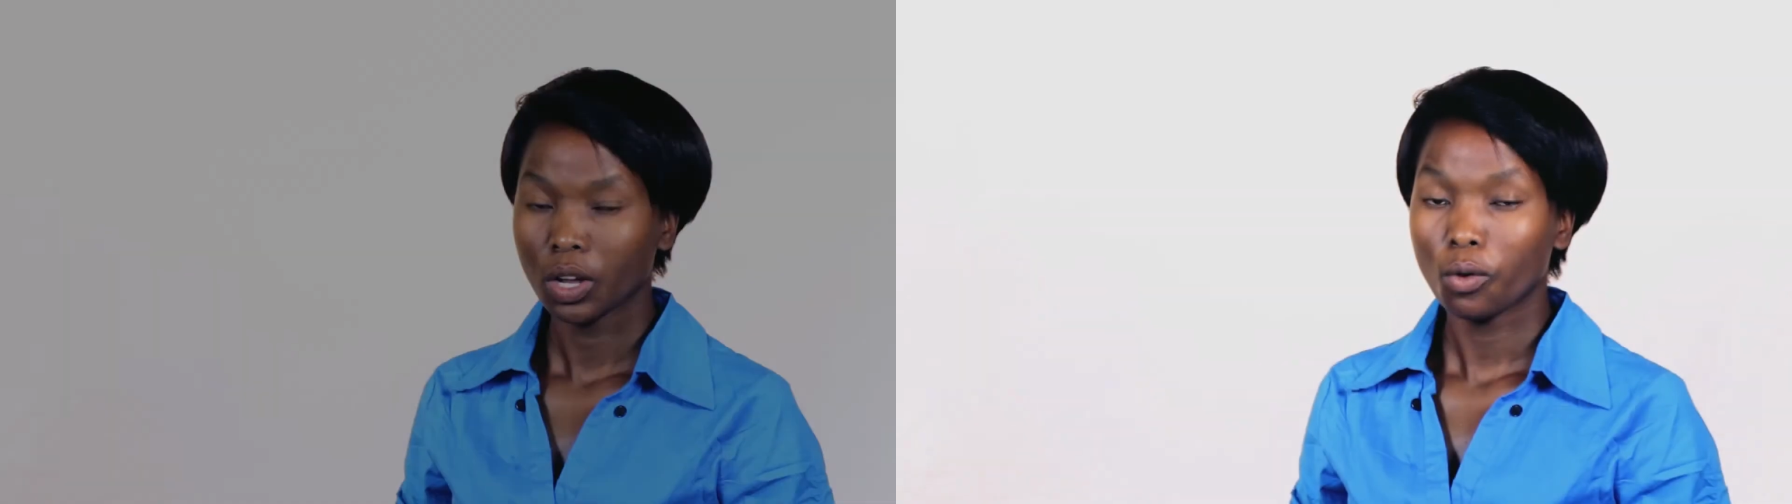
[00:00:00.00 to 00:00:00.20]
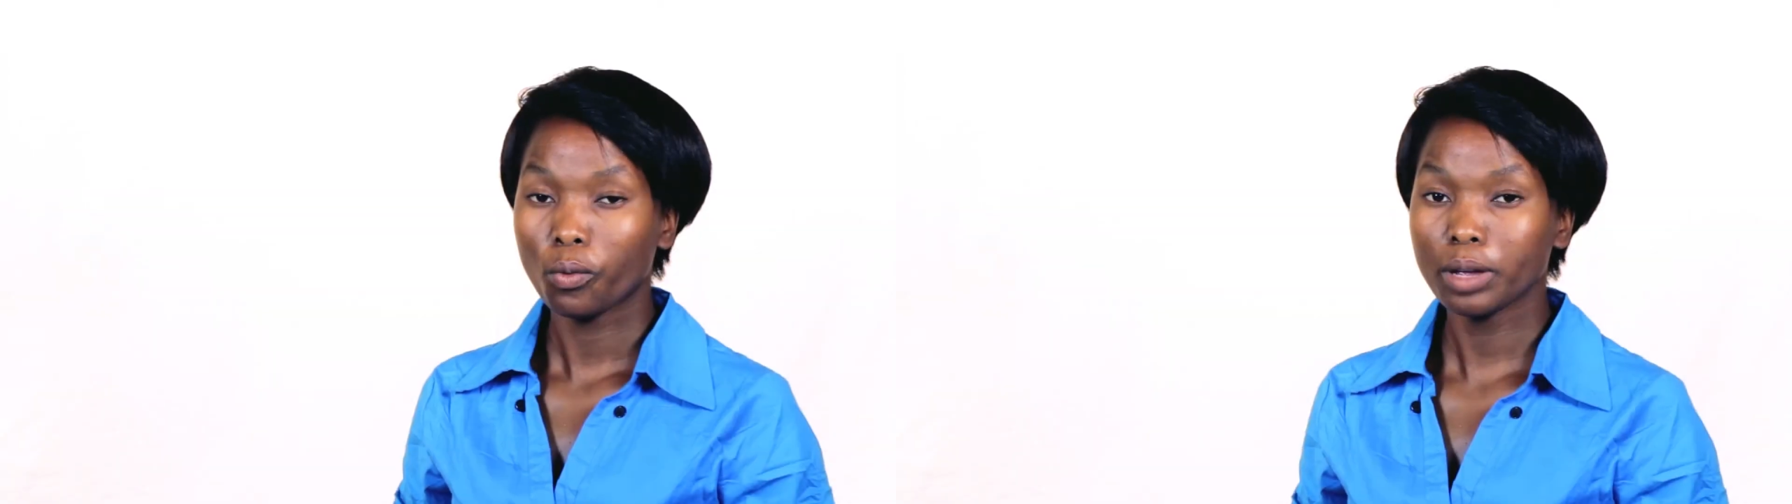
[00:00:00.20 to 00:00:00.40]

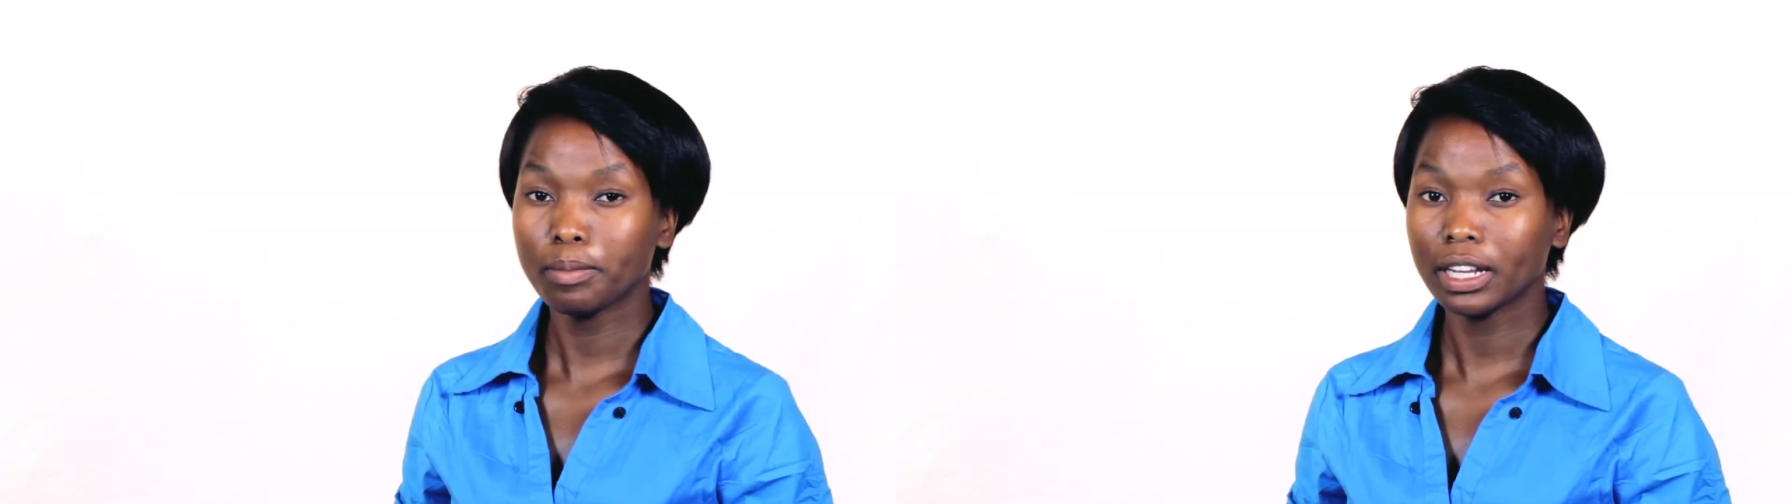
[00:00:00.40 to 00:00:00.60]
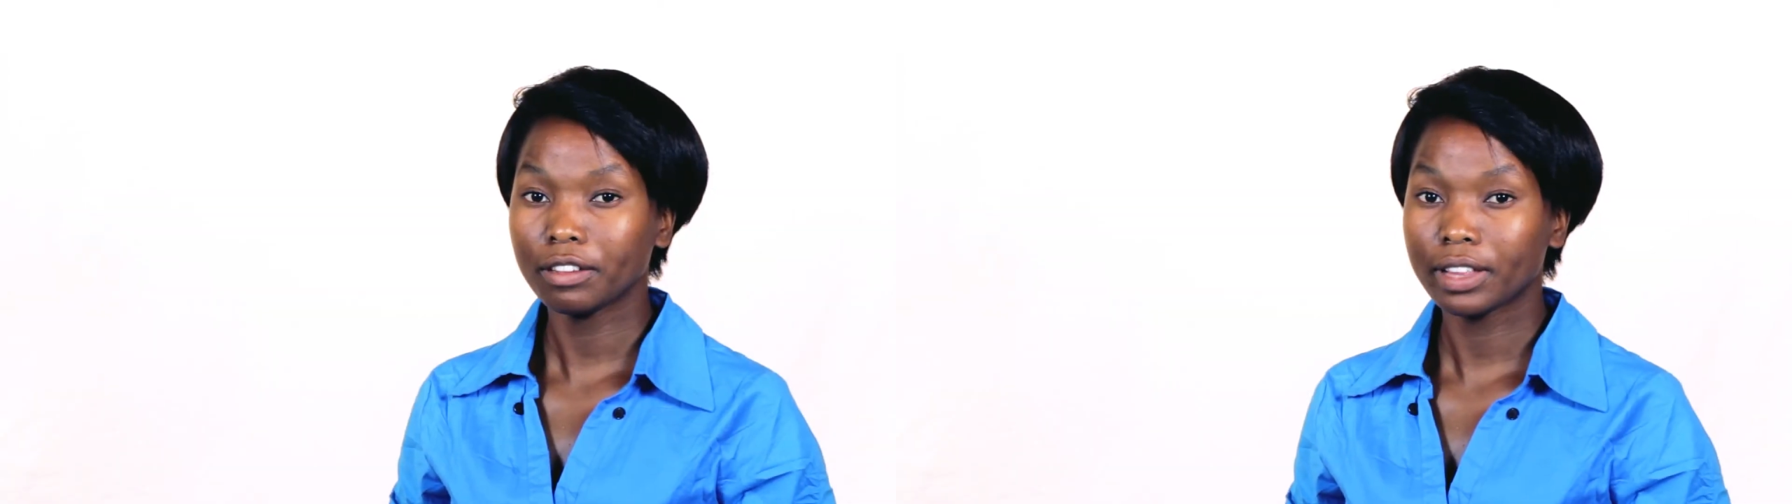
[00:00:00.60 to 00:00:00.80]
We
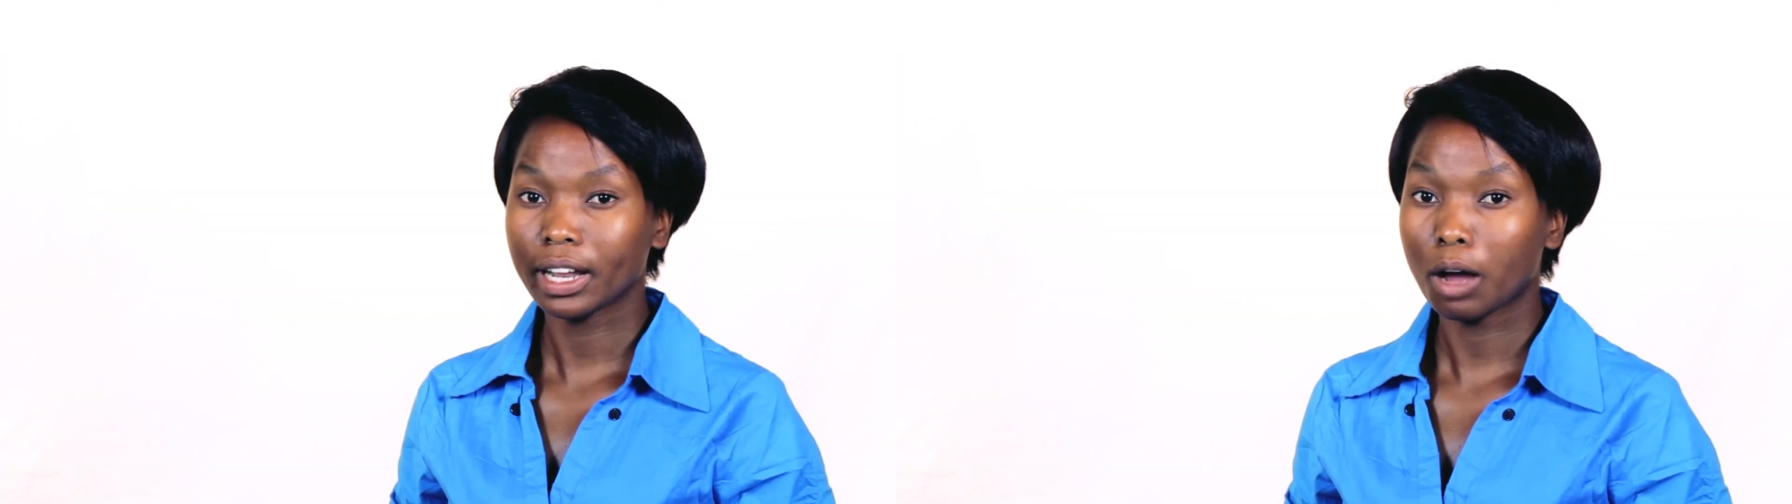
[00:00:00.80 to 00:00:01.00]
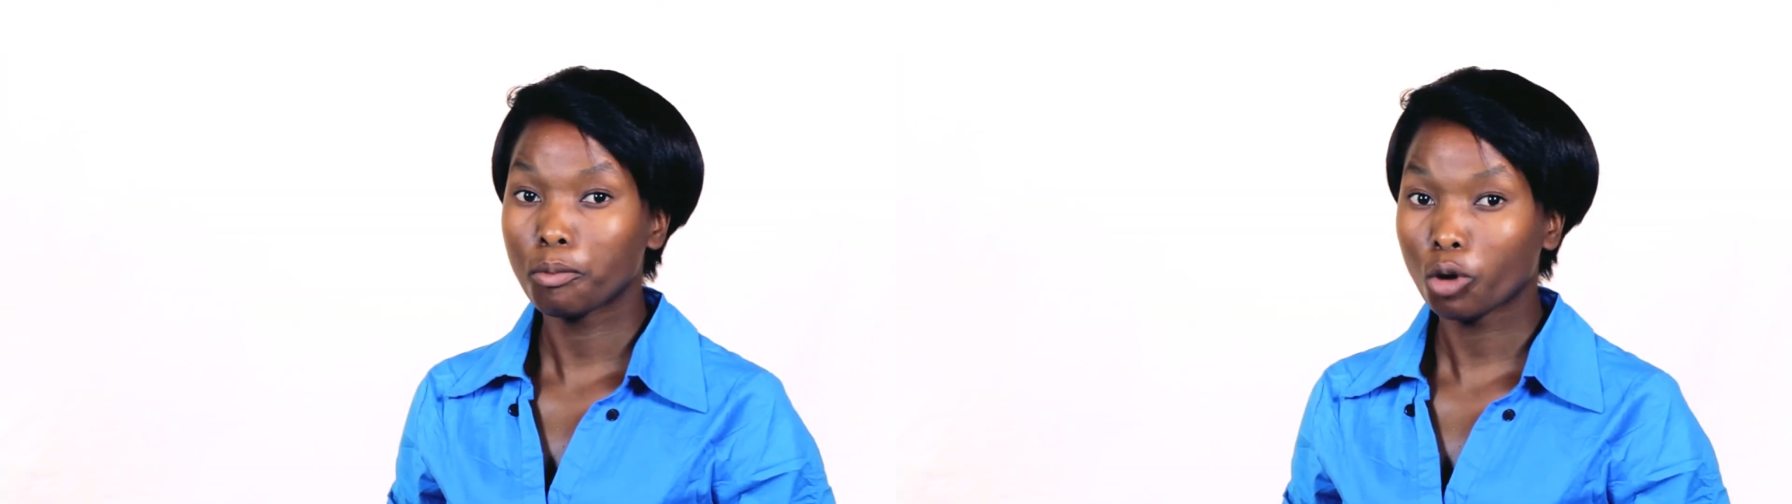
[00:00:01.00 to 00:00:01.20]
believe that
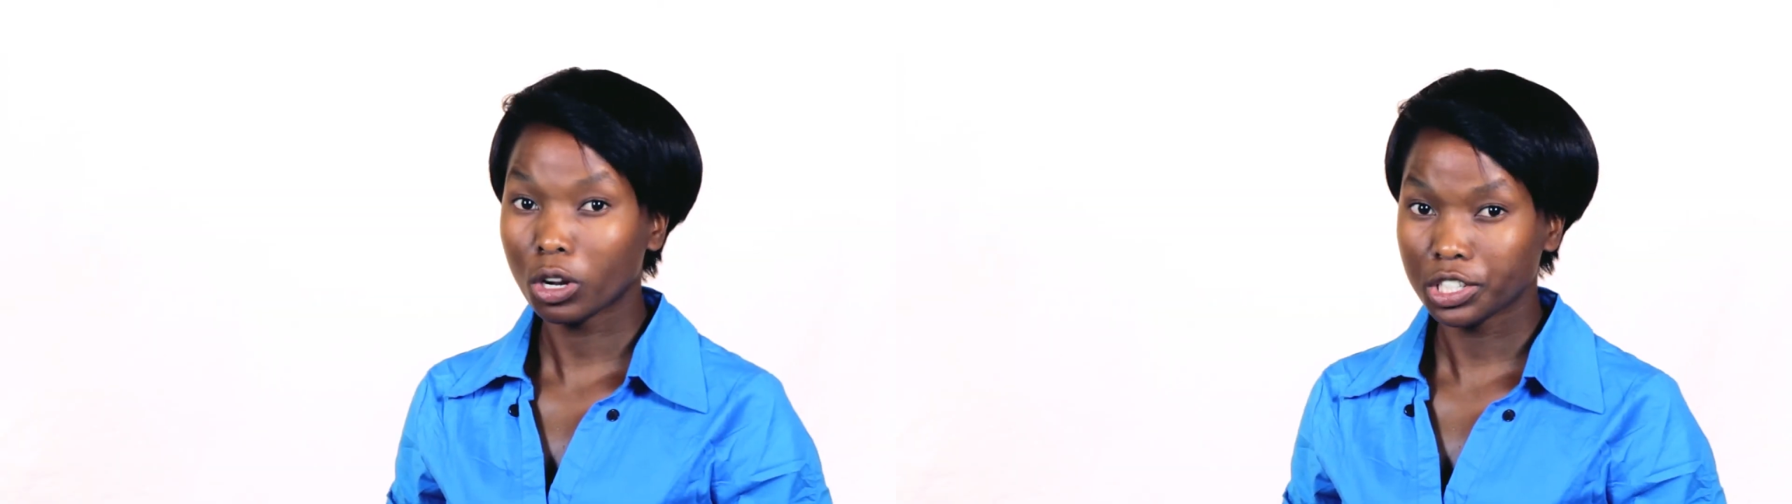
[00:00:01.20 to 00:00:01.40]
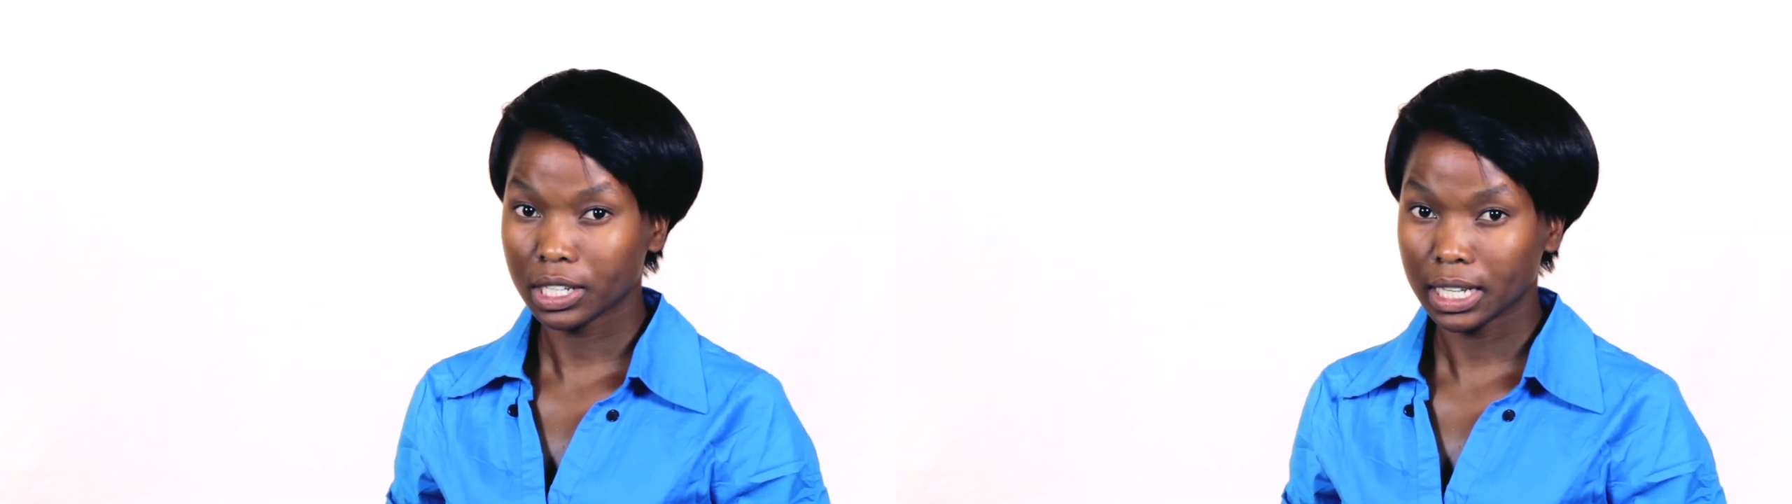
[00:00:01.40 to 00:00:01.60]
our projects